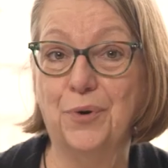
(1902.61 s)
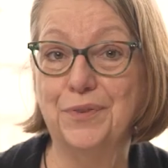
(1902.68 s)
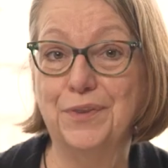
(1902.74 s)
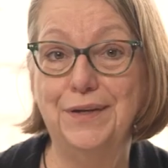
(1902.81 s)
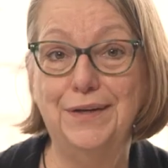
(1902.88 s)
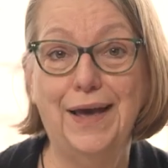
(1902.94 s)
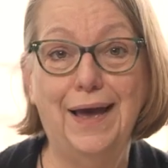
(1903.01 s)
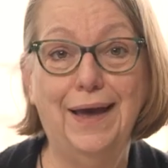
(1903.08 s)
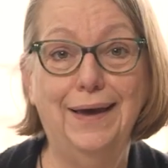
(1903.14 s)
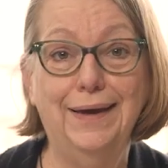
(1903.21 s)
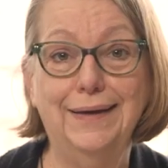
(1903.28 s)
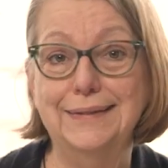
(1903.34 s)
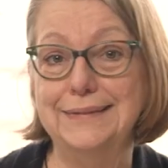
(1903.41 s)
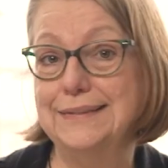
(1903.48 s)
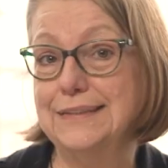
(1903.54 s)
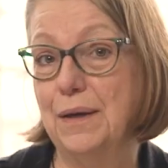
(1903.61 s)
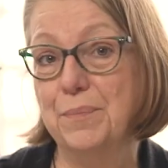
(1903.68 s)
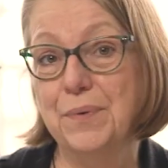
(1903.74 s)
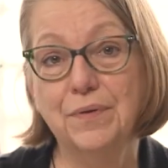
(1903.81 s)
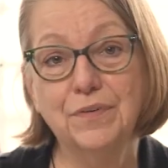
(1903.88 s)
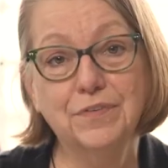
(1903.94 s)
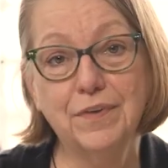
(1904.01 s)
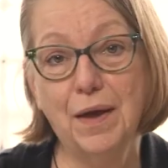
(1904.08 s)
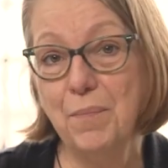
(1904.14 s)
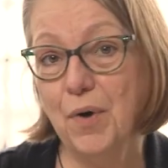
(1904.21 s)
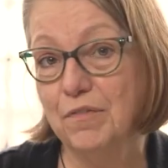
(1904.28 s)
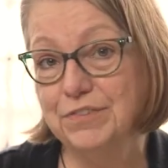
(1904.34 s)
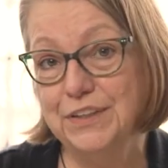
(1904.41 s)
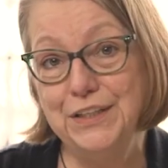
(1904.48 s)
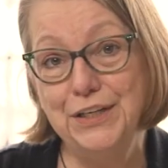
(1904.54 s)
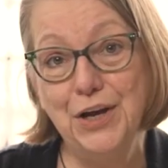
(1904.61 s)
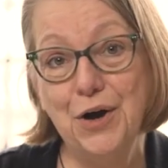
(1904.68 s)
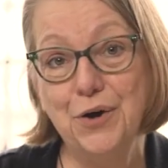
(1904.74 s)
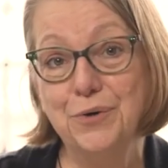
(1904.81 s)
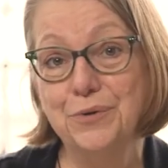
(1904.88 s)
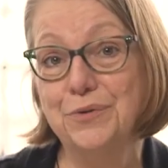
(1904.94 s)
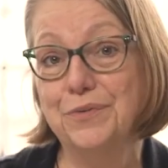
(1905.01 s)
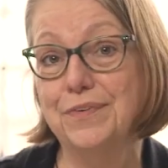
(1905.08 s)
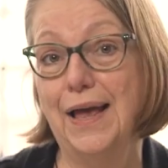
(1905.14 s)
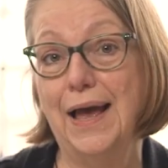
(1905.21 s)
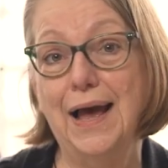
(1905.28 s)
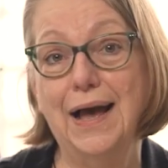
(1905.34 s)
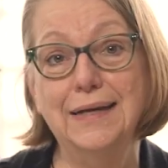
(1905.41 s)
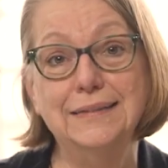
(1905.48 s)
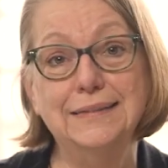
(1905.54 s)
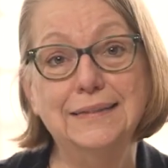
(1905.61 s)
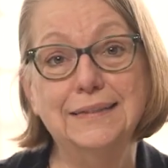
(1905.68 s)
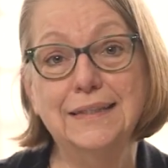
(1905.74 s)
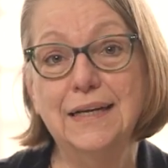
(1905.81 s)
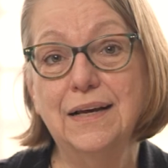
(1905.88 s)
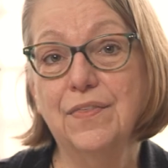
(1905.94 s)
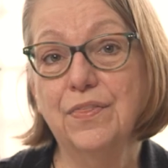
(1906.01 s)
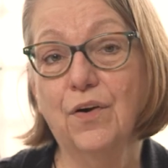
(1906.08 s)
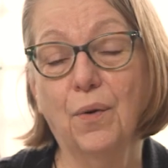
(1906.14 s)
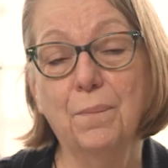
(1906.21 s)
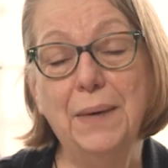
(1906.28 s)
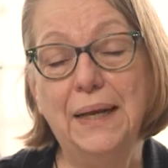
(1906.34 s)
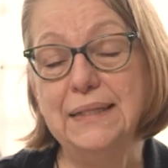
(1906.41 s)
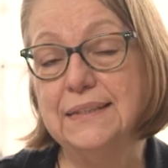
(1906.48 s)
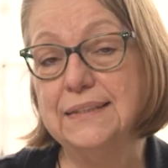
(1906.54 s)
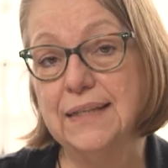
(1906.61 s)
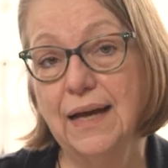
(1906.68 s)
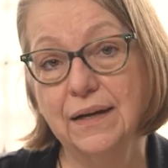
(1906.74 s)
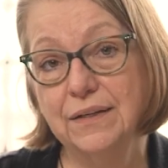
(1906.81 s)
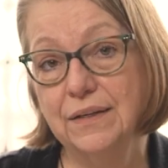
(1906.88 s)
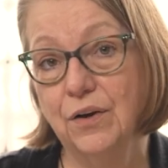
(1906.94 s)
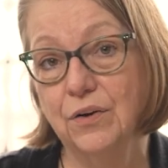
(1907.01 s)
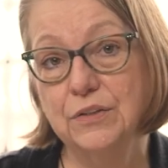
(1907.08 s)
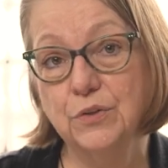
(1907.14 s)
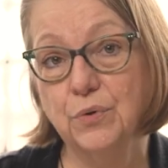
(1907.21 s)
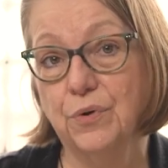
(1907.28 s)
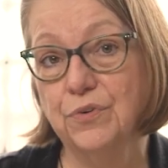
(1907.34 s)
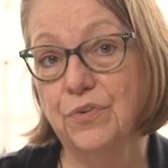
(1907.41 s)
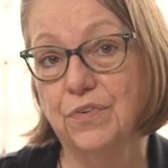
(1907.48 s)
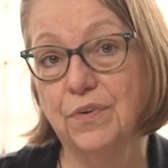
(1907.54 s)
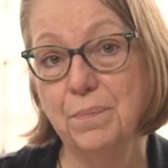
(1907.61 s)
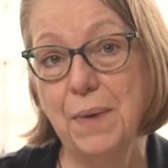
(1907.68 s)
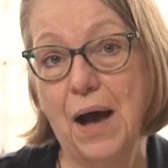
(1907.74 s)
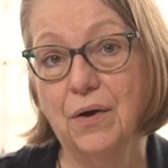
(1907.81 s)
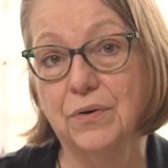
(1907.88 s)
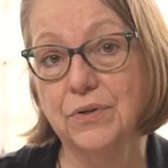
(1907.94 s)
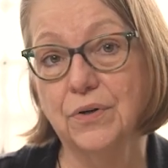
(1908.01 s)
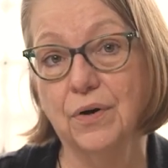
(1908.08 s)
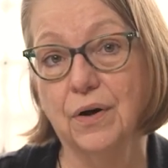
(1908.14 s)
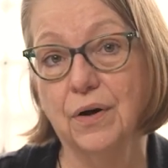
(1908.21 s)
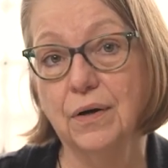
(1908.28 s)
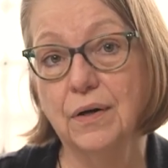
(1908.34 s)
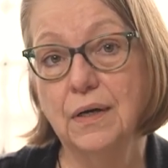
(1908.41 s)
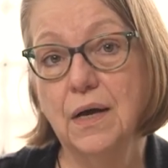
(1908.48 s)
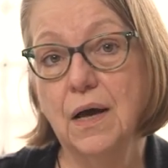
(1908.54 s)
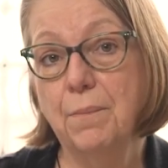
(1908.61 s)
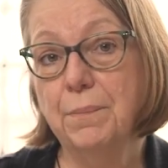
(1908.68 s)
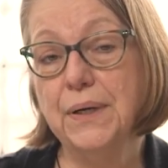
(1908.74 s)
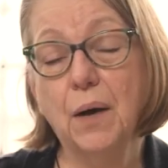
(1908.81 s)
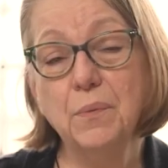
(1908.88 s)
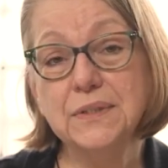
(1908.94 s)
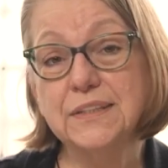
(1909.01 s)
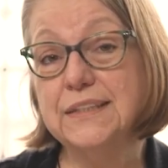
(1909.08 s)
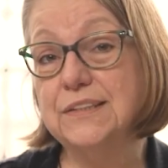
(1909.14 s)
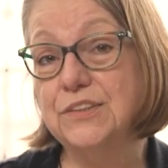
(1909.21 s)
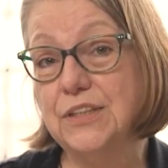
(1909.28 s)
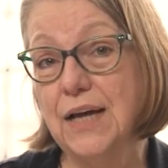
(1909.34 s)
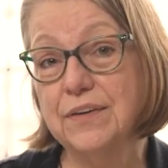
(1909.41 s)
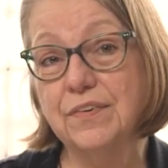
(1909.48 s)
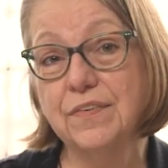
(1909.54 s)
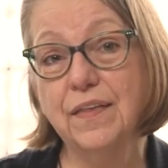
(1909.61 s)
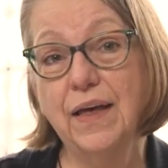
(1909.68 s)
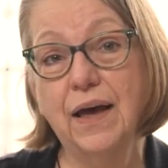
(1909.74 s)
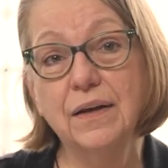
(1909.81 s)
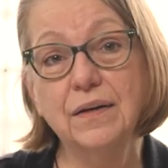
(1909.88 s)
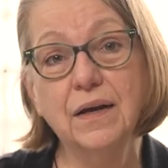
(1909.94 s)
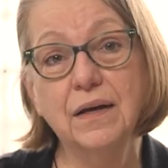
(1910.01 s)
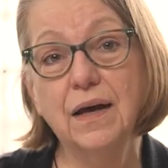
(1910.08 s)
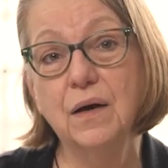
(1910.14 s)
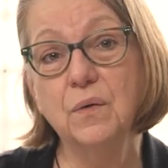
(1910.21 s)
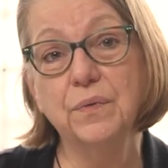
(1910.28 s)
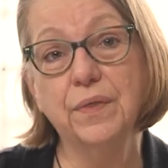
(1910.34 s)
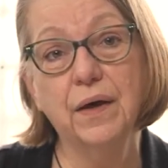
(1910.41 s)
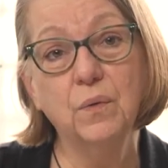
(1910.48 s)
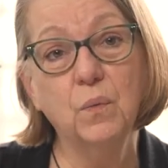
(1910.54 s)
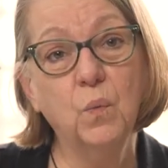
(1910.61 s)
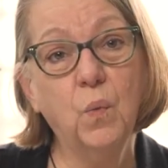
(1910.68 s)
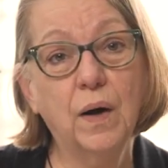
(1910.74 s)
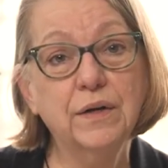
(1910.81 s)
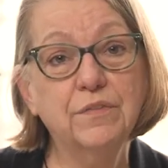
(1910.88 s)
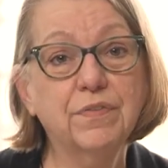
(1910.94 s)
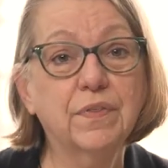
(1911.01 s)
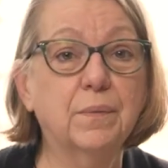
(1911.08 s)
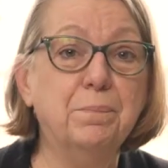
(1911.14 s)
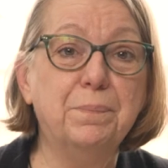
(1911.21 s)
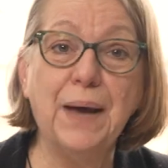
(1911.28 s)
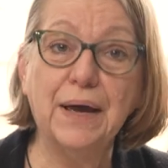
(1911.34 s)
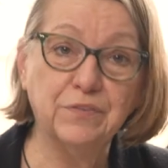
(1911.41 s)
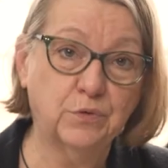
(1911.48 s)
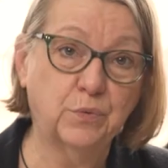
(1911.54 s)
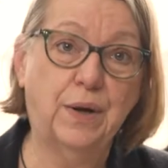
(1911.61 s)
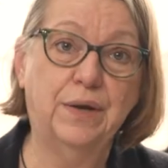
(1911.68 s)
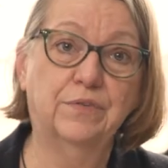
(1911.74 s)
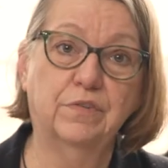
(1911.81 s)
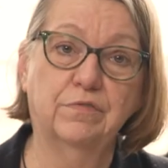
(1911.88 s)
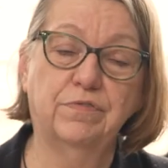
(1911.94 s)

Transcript: Dorothy Day, and some, some are videos, and there are many secondary sources about her. But I would suggest that, that one of the best ways